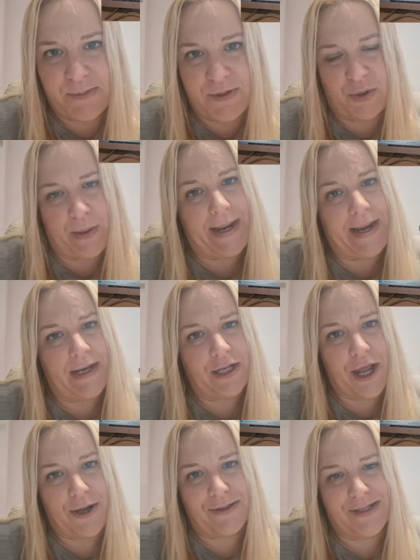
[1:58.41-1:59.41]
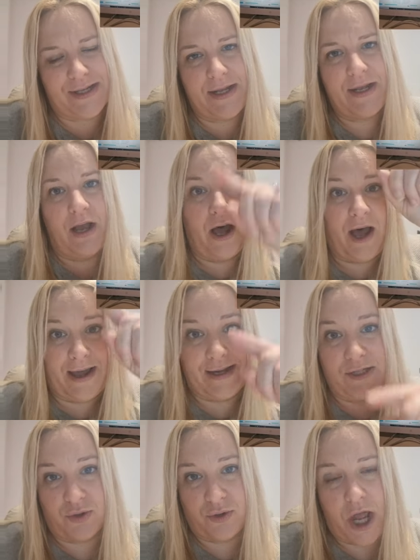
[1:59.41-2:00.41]
between those
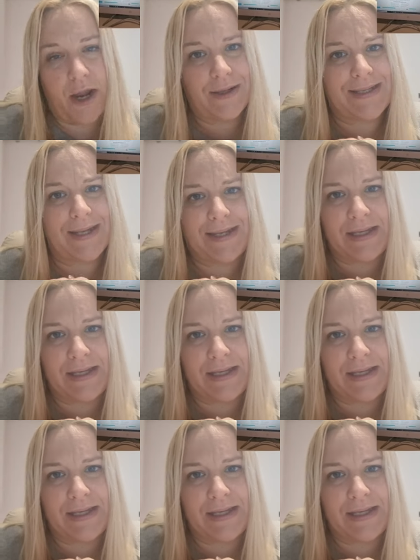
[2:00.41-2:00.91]
highs or lows